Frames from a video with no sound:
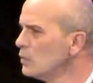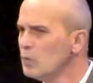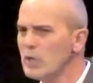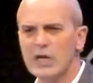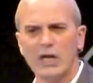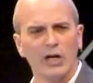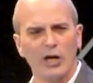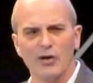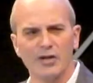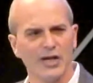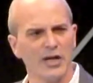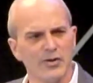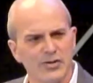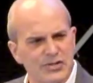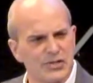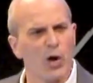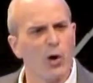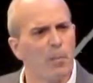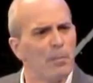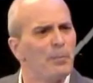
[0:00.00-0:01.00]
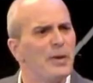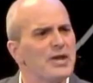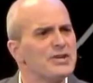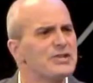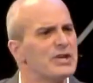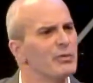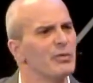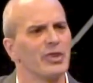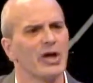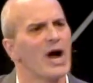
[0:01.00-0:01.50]
We can go, go so busy
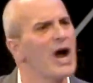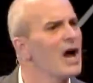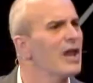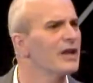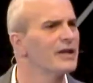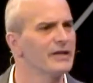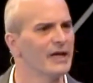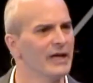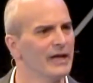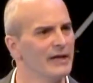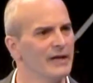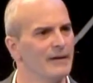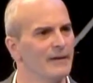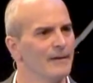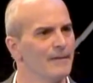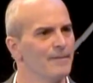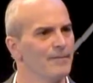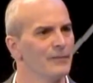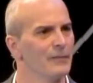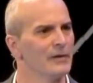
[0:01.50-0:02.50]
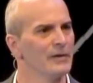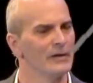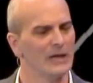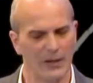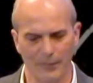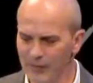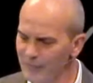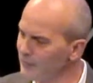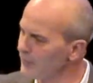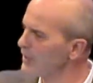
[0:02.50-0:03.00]
with a holiday that
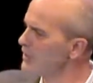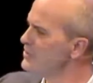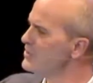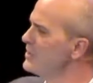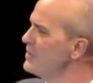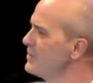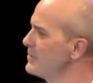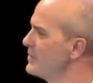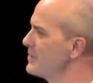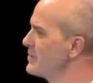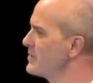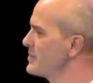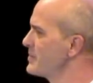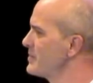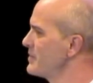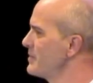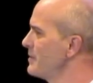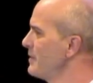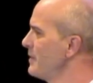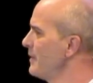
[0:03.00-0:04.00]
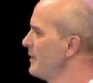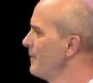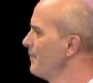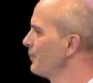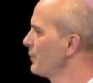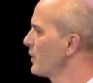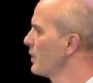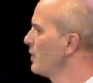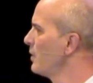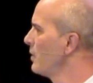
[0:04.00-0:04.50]
we forget Jesus.
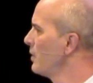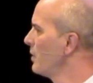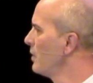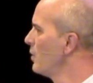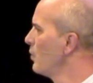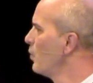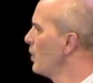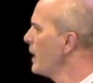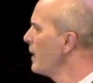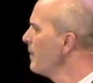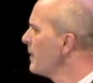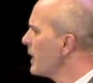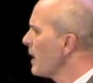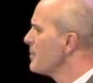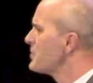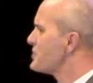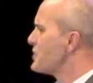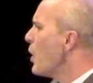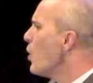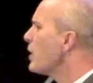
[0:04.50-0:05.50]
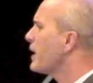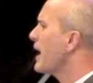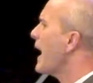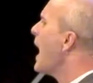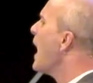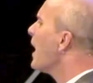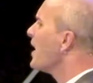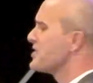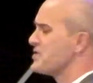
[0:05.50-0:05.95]
We can become so callous